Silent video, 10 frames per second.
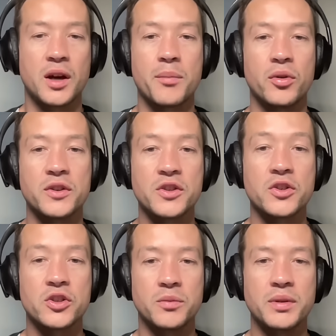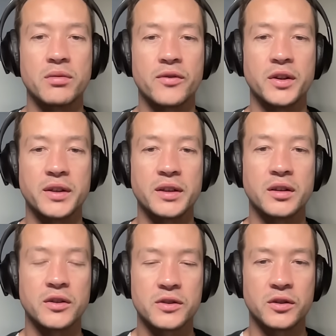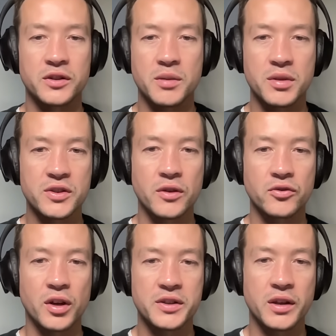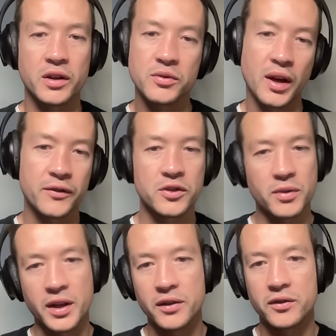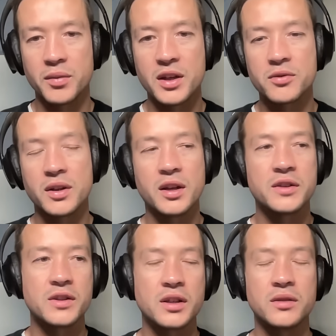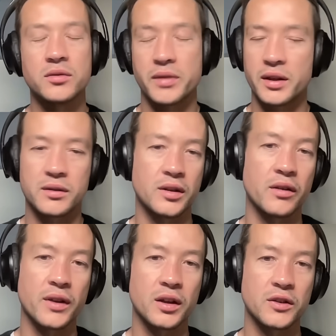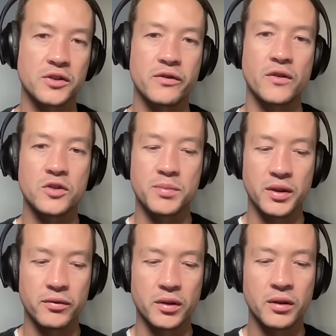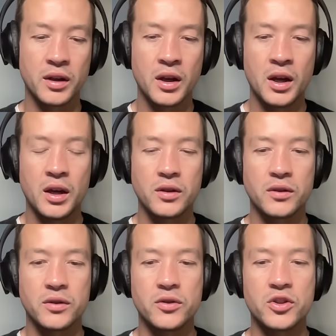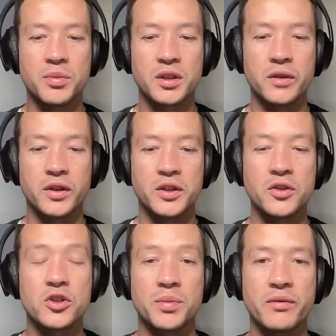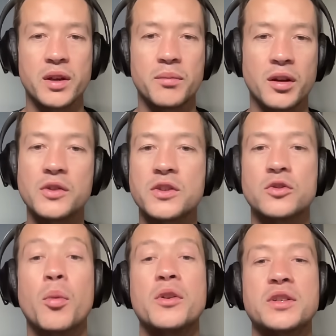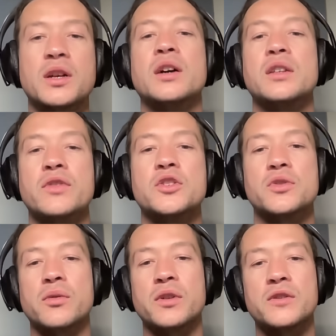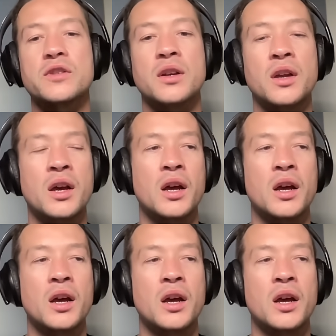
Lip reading: starting point is you should be refunded as long as it meets those criteria after 28th of May 2019, or that kind of stuff that I've just been through. You should be covered and you should be reimbursed. It's almost a kind of insurance.